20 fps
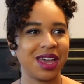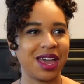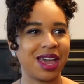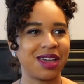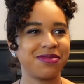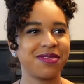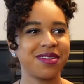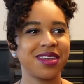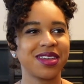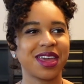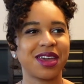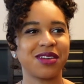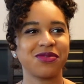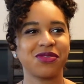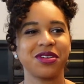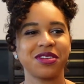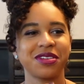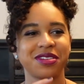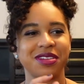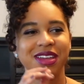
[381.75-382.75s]
I feel like
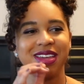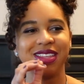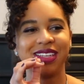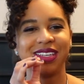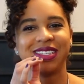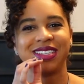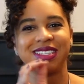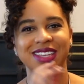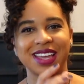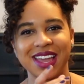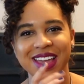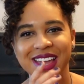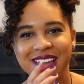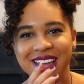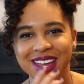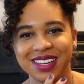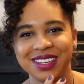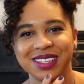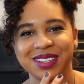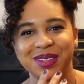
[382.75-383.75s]
everything they say
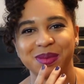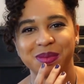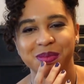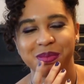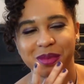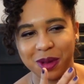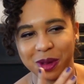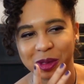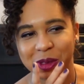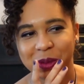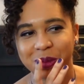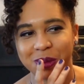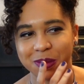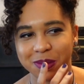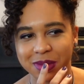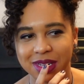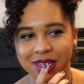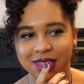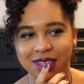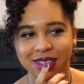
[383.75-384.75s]
has multiple
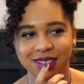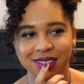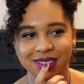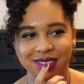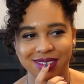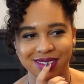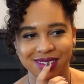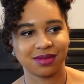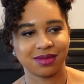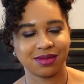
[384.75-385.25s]
meanings.